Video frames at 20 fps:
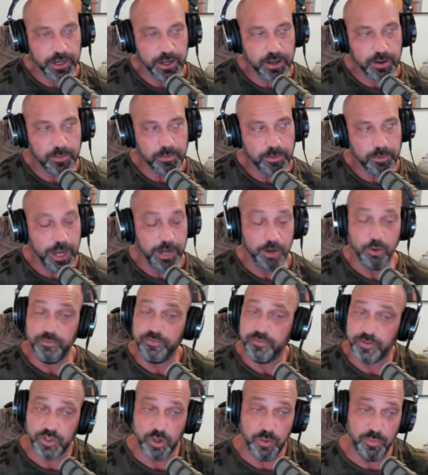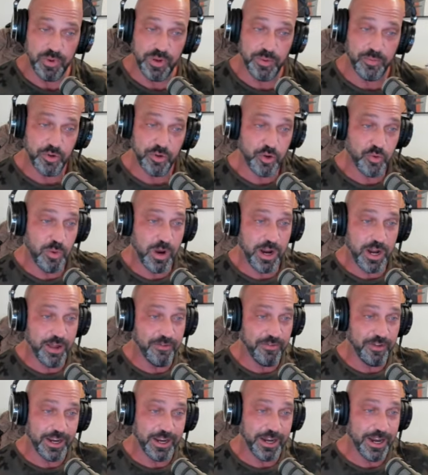I know for some people you might
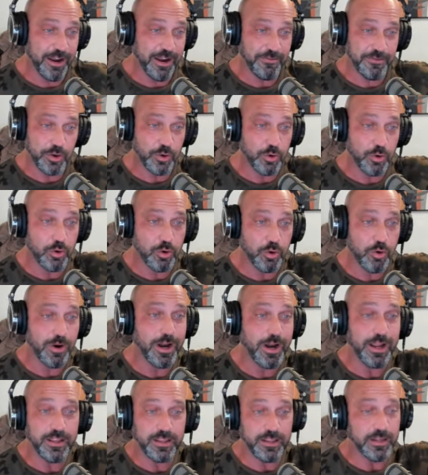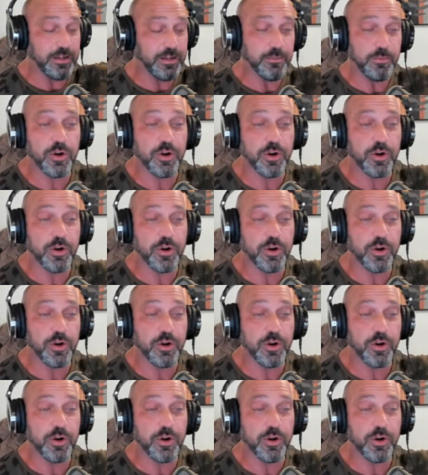have like an afternoon or a night thing,